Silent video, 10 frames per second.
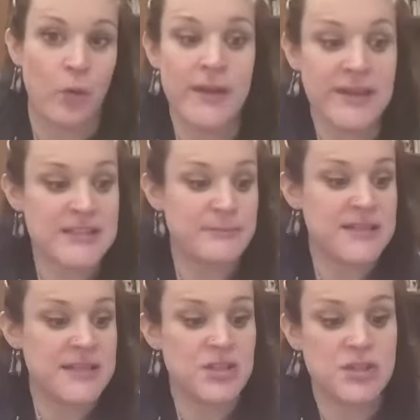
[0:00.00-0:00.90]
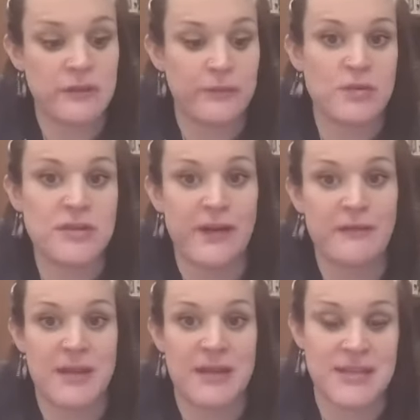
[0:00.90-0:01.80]
or you can split it into 2
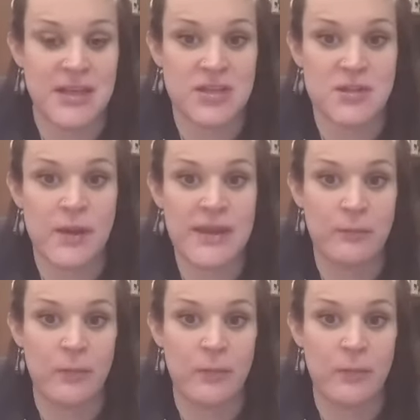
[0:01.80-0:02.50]
45-minute sessions where